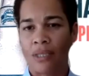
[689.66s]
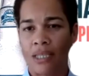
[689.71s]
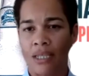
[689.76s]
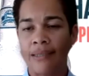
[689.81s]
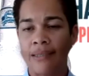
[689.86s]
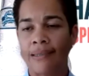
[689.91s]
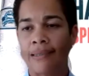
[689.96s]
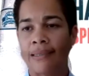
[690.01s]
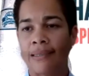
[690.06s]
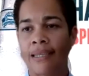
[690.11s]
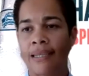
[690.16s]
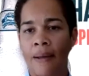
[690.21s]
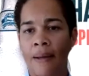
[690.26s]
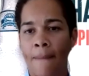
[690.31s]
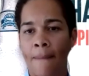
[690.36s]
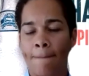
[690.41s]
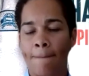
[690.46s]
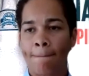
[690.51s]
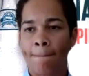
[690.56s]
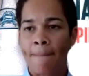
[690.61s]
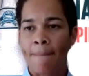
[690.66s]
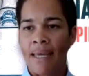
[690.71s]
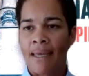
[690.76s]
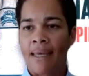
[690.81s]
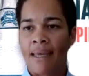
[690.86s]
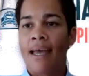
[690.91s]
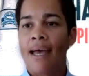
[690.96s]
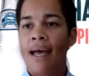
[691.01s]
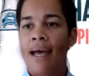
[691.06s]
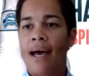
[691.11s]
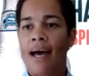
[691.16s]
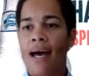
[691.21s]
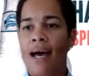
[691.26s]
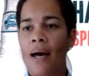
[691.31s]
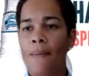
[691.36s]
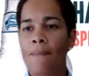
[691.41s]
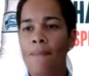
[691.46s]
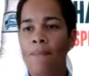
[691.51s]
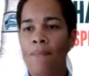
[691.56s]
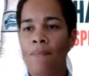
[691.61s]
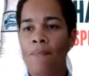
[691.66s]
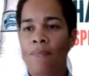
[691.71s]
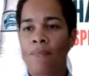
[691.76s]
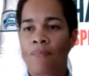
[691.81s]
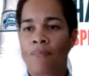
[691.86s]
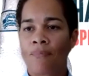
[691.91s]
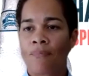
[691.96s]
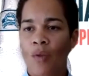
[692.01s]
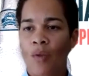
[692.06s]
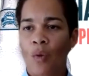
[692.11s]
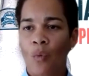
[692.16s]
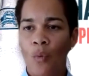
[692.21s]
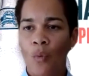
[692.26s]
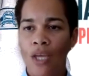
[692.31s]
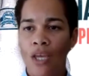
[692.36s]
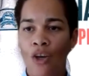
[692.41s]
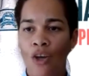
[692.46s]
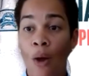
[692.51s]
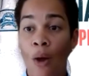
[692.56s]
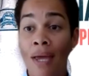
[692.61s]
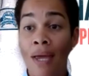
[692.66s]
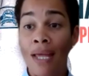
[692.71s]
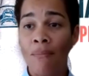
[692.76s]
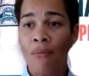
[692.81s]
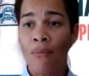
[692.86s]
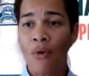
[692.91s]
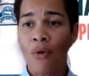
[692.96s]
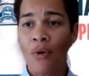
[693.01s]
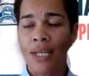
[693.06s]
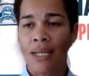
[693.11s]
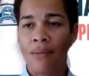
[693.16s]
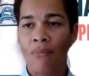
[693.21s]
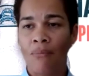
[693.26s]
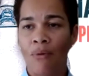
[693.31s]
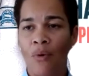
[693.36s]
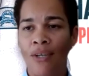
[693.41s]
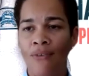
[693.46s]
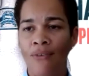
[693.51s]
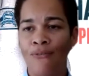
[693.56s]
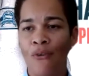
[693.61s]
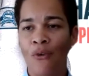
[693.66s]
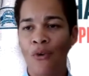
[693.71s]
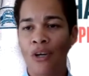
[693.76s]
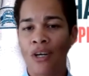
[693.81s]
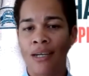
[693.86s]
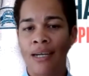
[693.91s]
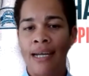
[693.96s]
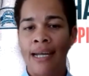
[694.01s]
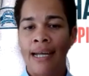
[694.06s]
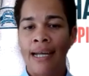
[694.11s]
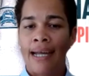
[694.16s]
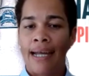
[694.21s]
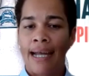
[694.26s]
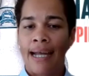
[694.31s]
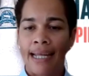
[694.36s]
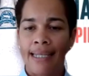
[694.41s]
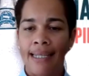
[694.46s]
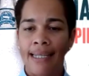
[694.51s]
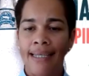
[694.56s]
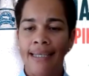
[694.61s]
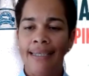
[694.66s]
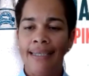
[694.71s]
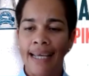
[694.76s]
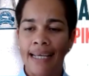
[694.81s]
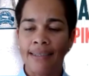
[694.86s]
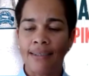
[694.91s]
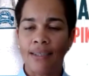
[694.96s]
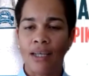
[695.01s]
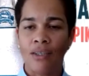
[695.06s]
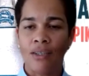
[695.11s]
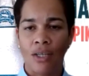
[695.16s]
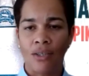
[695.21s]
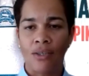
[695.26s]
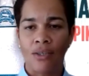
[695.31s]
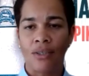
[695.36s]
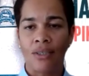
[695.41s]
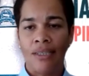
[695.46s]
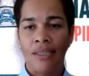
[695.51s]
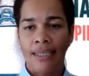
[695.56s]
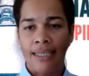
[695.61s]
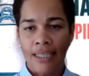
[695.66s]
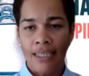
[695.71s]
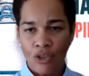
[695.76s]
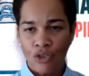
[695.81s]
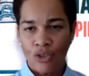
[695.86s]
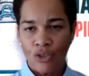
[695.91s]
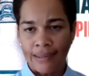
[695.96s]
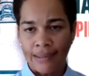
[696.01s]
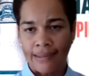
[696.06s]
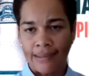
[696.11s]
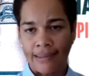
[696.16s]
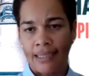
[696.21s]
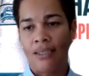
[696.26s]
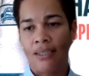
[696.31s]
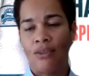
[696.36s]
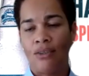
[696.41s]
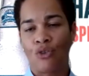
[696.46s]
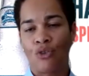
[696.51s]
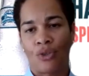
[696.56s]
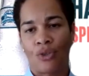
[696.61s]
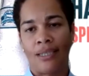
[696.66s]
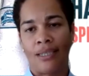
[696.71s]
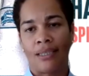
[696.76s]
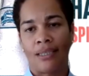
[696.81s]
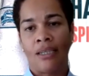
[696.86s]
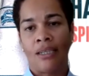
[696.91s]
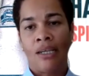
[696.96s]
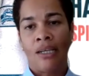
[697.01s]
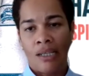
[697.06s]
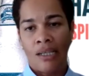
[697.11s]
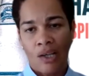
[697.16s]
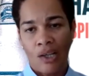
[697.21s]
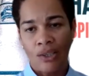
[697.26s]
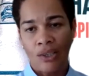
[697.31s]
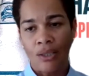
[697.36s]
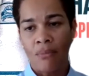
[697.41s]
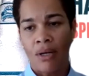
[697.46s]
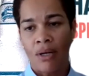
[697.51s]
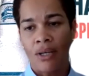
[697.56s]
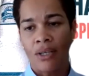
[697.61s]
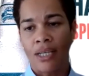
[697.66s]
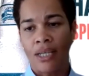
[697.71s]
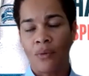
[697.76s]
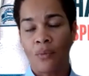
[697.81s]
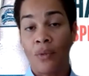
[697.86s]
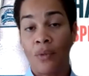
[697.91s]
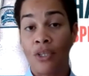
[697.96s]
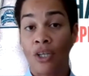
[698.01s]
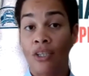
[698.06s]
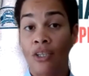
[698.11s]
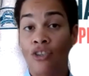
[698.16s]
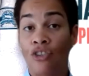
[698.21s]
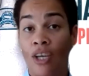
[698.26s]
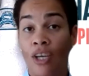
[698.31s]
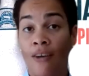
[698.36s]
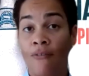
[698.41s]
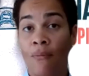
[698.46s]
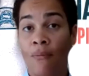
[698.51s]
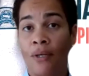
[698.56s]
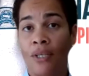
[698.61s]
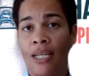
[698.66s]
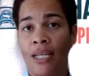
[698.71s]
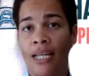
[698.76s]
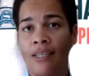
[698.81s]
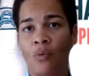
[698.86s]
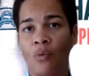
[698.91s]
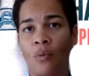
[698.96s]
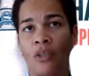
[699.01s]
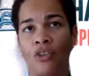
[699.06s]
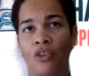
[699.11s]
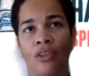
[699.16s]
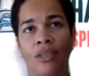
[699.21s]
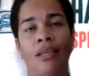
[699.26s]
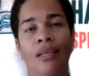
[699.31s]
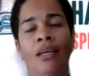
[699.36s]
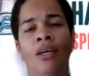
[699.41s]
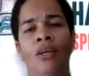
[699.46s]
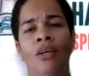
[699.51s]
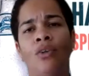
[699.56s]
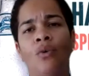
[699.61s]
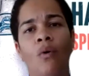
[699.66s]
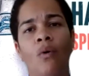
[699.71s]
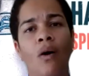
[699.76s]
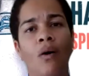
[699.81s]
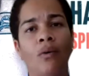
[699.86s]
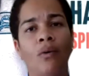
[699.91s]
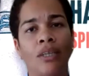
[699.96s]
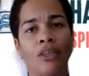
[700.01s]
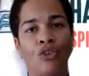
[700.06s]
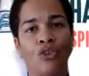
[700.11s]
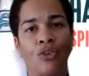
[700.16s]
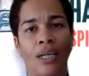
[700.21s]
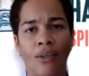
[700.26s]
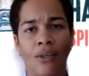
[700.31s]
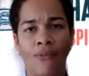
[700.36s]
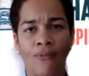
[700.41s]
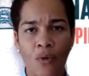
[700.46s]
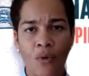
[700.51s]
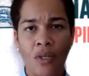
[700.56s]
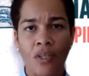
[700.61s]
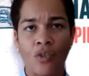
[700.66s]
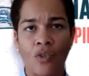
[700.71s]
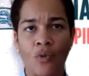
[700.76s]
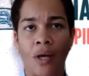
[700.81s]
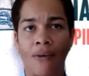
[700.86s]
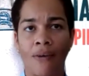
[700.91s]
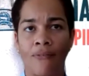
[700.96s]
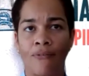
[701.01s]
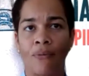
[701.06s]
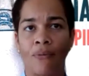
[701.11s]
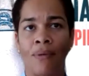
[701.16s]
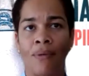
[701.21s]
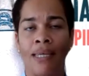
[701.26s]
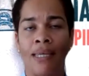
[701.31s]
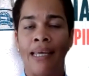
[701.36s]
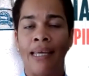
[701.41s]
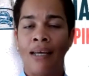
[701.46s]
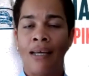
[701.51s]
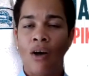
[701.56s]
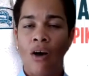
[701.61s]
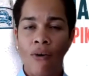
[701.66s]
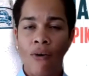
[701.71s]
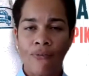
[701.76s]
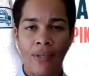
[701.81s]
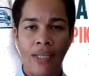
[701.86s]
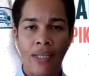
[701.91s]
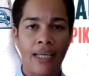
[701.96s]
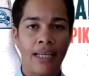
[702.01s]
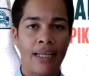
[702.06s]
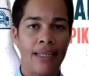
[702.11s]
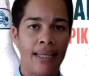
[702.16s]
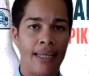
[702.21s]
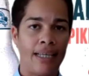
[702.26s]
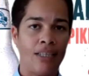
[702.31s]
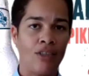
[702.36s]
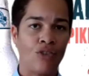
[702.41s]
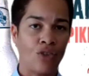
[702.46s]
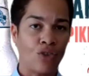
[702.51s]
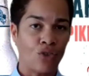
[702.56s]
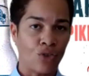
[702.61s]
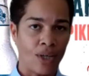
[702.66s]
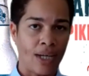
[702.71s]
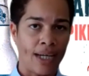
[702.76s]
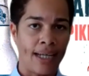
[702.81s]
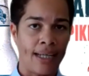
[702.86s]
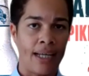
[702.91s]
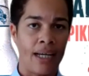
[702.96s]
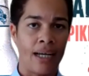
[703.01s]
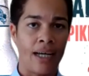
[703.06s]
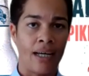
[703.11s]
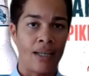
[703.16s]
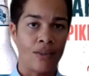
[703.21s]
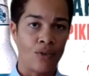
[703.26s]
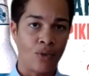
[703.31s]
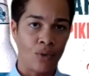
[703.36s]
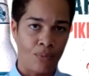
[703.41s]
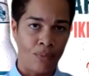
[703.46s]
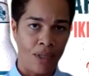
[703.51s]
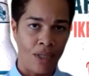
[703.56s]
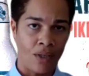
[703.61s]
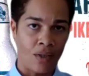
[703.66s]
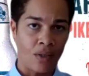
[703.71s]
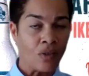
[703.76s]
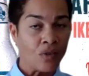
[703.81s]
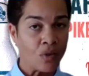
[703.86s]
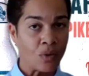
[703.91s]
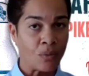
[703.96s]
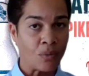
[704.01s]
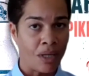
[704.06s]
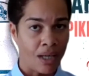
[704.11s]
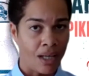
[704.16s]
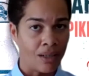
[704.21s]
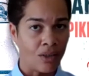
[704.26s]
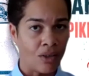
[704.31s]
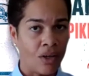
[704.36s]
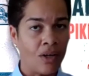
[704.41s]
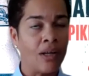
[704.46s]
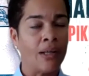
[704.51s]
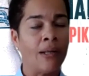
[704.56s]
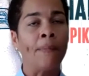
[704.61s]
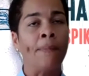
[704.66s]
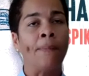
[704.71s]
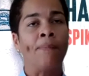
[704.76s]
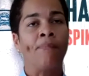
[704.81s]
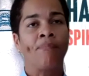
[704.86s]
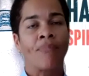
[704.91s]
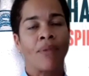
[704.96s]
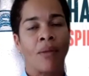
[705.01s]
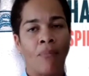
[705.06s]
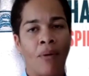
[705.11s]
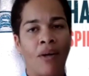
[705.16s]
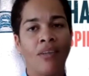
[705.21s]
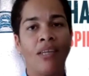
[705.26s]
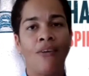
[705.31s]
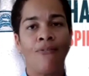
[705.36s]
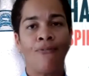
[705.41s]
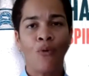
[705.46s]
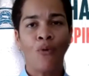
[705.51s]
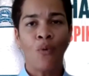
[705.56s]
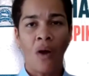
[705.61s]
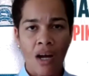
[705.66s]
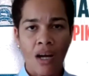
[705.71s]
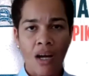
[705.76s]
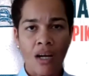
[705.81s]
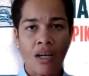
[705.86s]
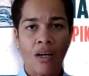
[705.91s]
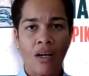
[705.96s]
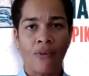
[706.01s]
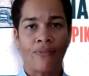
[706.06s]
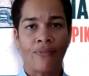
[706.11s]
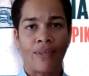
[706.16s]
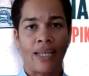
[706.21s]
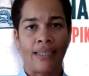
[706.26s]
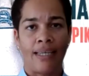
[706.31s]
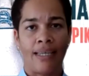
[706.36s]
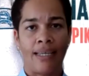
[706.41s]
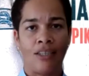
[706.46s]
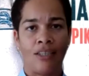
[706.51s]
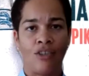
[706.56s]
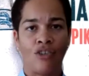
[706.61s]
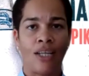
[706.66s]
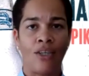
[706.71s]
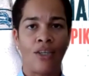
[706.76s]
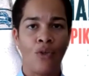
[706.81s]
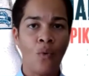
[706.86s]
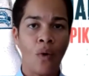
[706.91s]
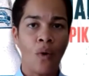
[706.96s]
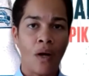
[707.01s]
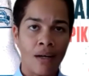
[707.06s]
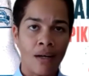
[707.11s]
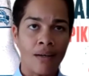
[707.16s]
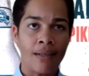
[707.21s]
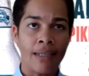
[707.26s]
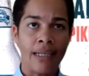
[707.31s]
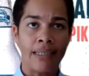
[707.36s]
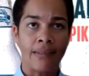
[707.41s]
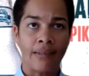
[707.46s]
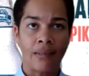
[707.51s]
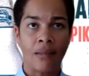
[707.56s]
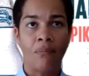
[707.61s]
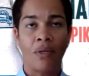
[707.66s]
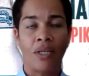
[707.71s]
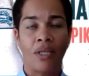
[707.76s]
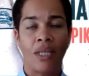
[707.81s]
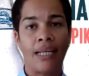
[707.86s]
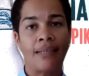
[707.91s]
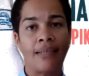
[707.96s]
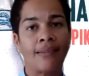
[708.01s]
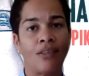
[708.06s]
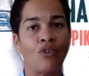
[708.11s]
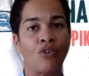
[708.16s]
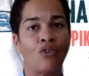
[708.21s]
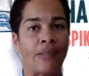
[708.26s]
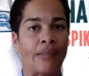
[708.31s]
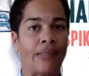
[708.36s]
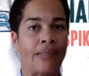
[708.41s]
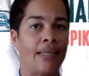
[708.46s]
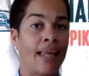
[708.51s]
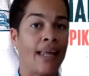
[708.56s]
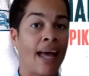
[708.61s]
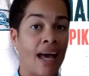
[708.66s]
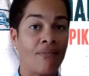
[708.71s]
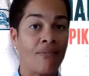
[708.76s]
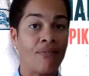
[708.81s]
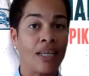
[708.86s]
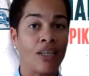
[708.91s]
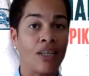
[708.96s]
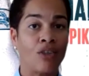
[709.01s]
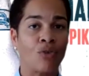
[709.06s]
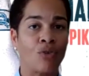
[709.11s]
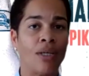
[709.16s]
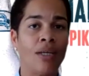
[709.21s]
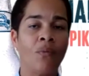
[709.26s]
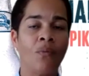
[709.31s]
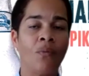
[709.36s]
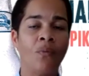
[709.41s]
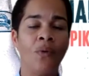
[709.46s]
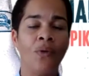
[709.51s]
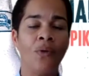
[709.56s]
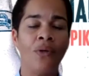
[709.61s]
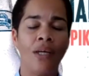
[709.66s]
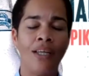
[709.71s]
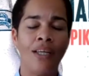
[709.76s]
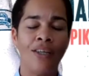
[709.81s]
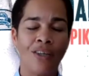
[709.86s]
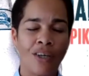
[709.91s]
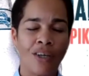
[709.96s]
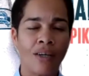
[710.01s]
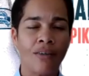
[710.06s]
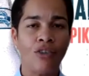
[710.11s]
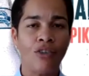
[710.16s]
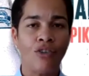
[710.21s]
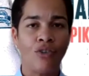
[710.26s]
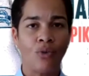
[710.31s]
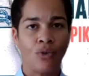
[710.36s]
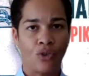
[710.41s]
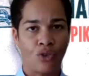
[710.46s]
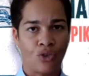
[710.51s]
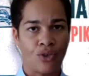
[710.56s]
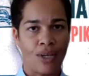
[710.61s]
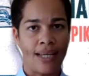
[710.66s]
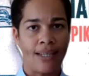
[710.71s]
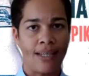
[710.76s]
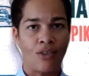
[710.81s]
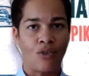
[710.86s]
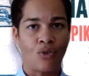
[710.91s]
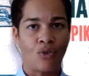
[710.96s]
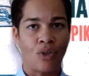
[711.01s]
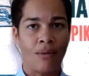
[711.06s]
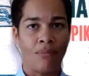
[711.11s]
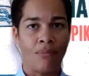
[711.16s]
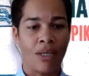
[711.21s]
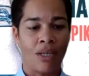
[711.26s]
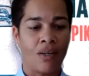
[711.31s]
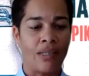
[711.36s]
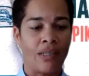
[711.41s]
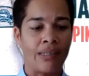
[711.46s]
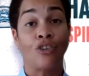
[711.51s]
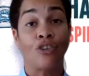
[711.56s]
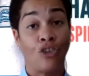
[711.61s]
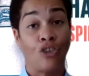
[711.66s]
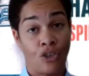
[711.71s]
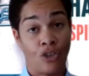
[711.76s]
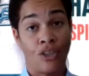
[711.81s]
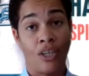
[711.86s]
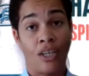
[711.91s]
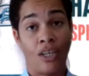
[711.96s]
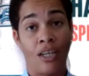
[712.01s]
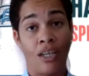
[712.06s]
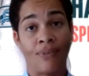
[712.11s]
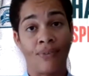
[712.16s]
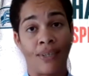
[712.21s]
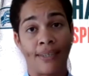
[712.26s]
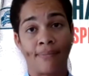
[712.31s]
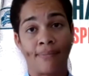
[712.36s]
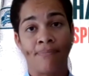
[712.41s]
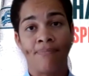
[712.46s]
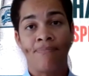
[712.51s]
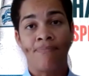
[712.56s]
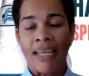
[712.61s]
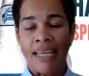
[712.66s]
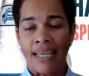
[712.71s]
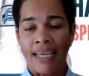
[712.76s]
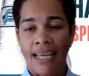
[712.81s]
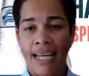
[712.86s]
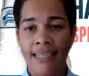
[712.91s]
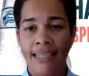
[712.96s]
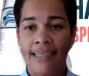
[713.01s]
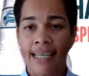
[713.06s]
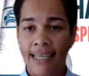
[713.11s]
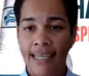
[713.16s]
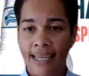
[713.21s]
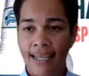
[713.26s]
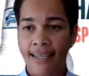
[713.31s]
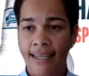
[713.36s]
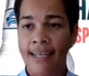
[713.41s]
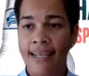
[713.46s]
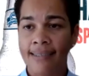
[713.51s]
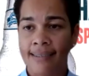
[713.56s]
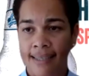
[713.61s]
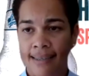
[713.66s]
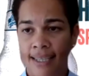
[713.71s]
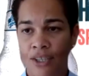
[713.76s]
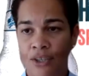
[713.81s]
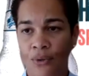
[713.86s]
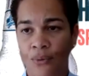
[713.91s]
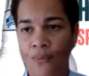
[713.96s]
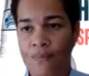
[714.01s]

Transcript: Thank you for having us. We commend Bowen and Bowen for adding yet another interesting drink on the market. We encourage everybody that's watching to go out and try it. Of course, you have to be of legal age to try to be consuming alcohol. But if you are of that age and you are somebody that's interested in having a drink, we encourage you to try this drink because you're going to love it. Guys, again, I say thank you.